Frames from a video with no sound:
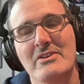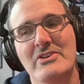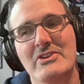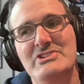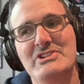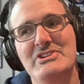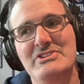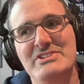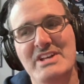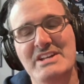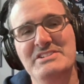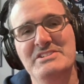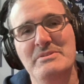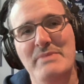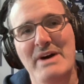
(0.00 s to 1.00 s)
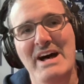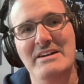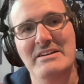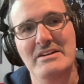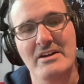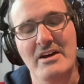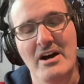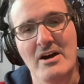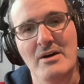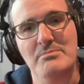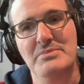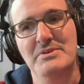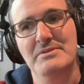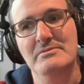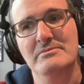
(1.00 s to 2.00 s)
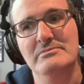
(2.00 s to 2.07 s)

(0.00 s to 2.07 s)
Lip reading: the success to back it up.